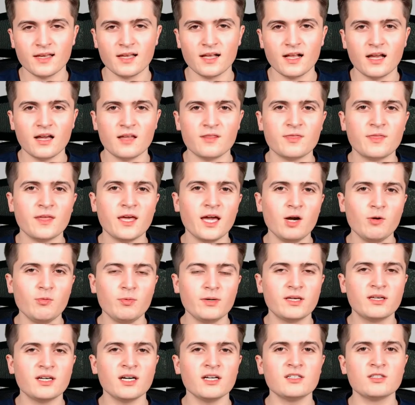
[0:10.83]
And there we
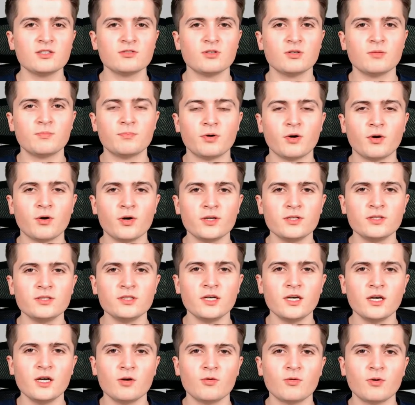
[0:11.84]
got to a point
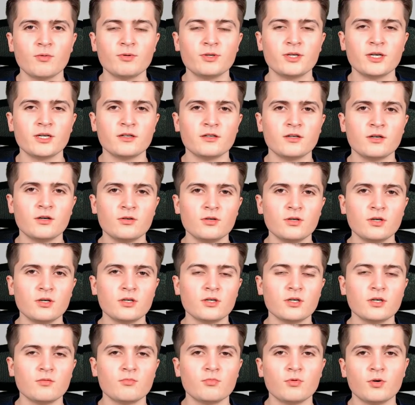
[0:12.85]
where we can no
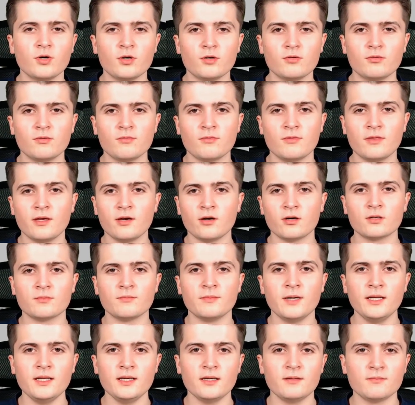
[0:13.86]
longer work with the
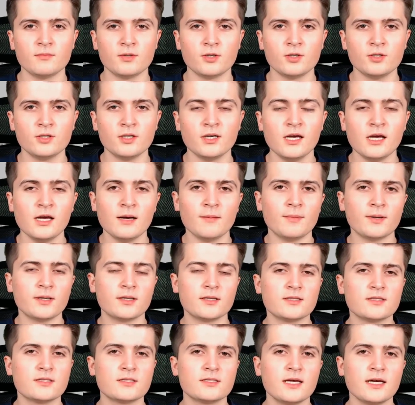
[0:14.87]
automatic mode, but
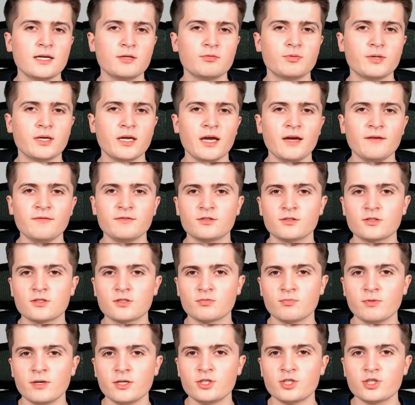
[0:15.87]
instead we have to
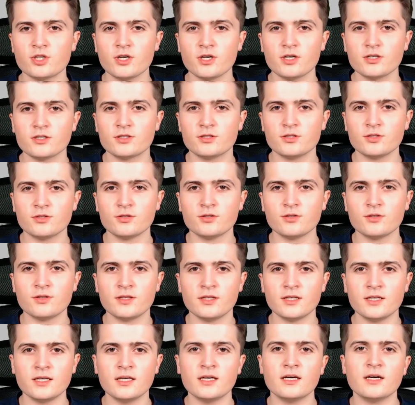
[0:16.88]
switch to
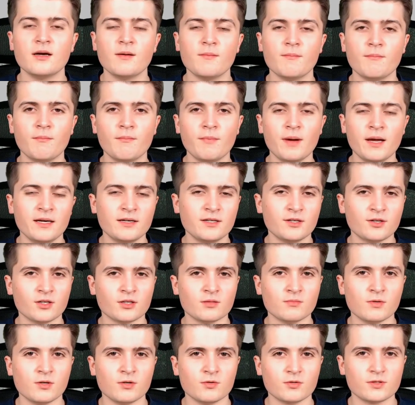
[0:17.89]
the manual
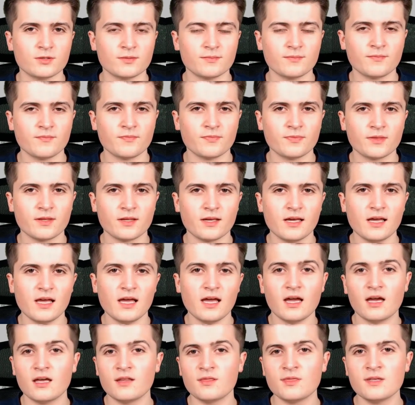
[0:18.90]
mode.
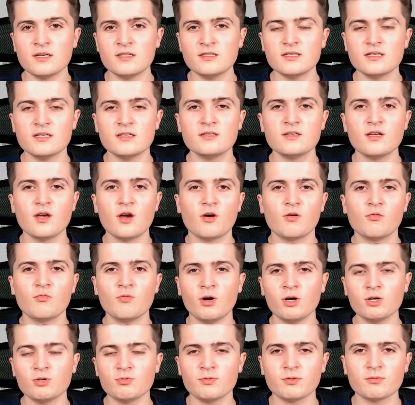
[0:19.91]
And this is
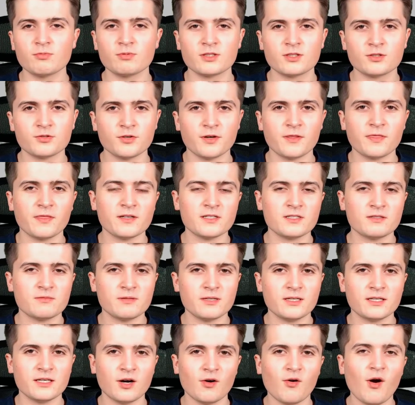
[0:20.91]
what we will do in this
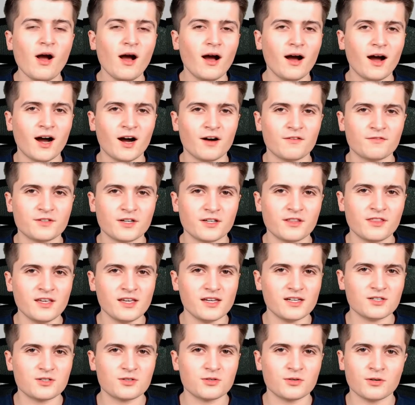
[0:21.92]
video after the
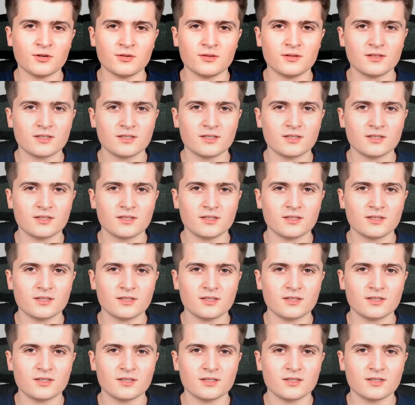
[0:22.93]
intro.